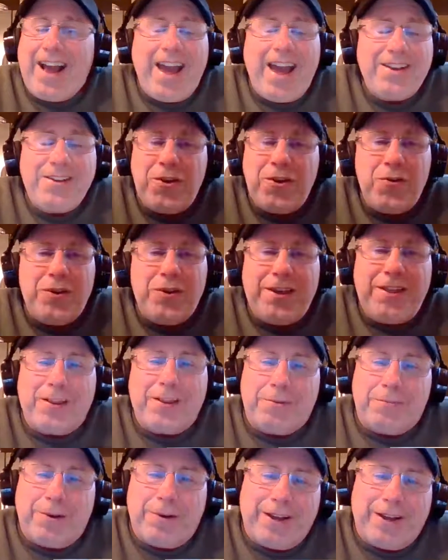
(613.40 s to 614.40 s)
I don't
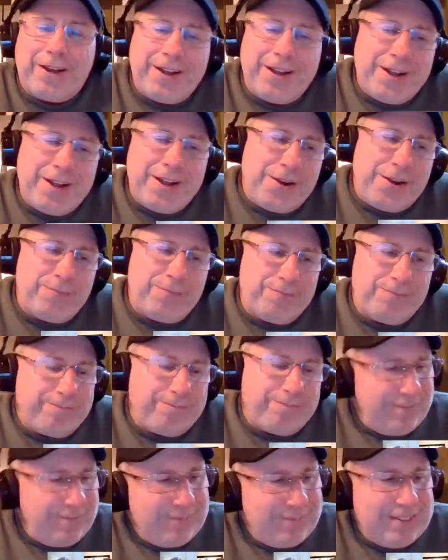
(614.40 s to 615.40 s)
either, but, you know,
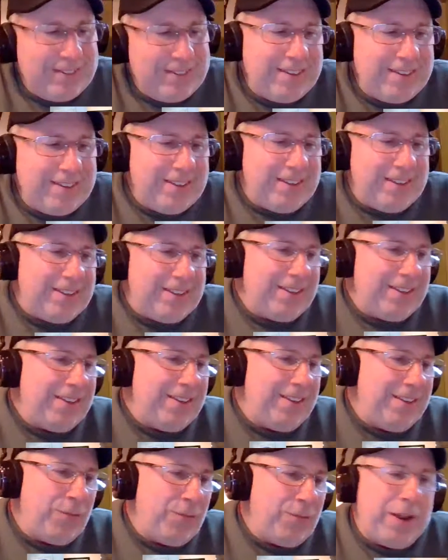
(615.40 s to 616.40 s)

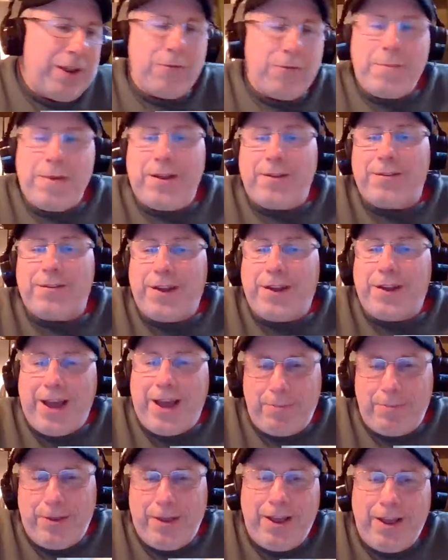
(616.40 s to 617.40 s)
whatever makes her
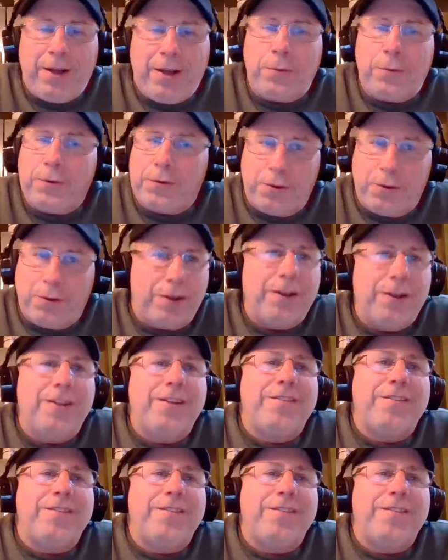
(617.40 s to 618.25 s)
happy, I will do it.